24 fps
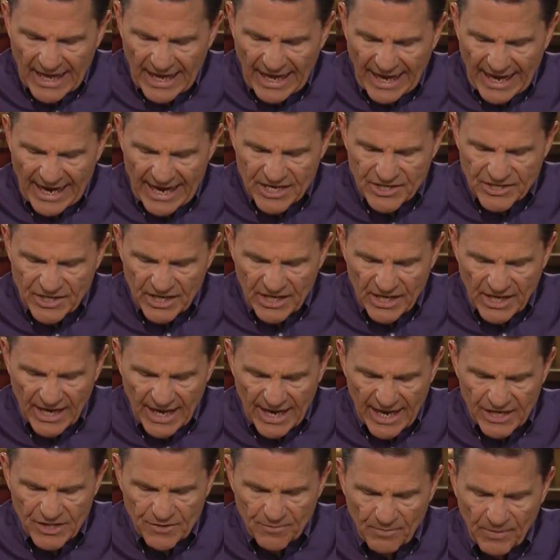as it
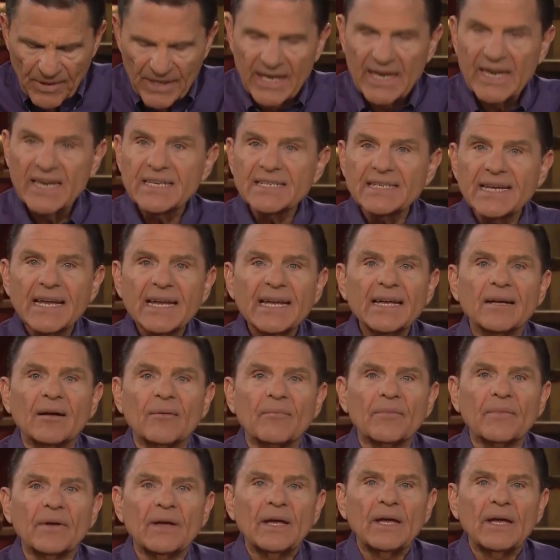has pleased Him.